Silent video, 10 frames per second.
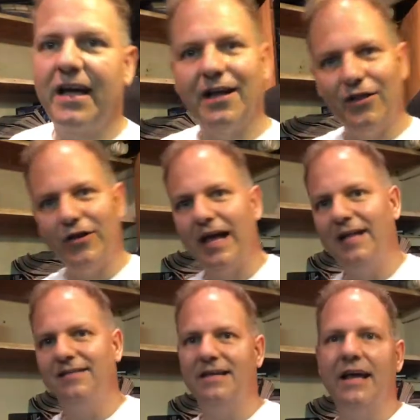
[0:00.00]
that I kind of look
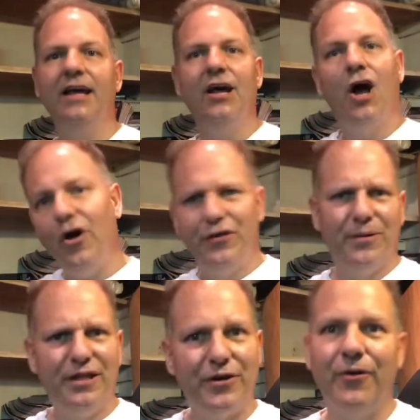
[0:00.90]
at and say, oh,
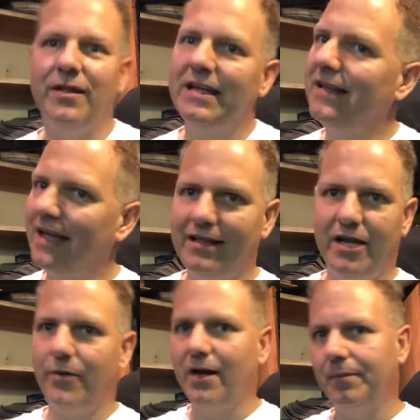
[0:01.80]
they're really cool. And then like
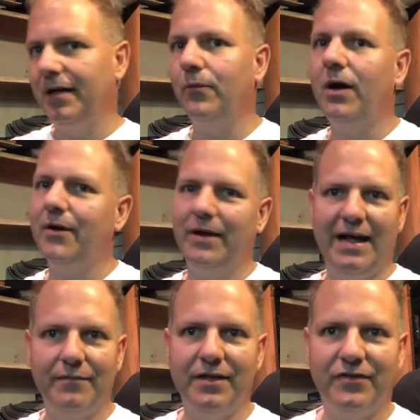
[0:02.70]
later on, I'm like, why do I
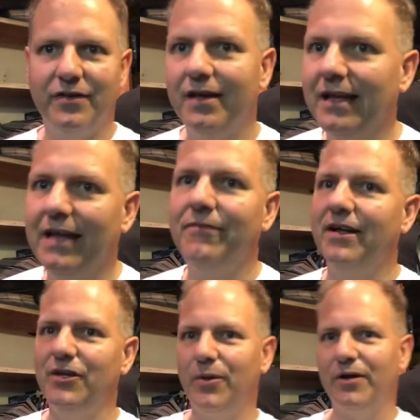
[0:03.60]
have this? And they
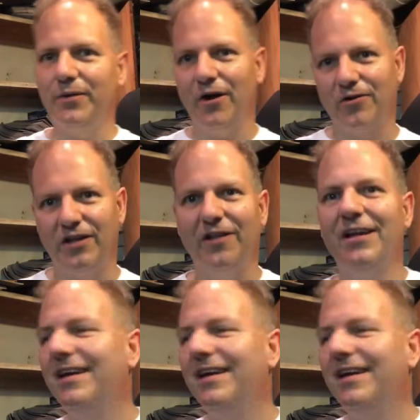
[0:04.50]
find their way to a yard sale.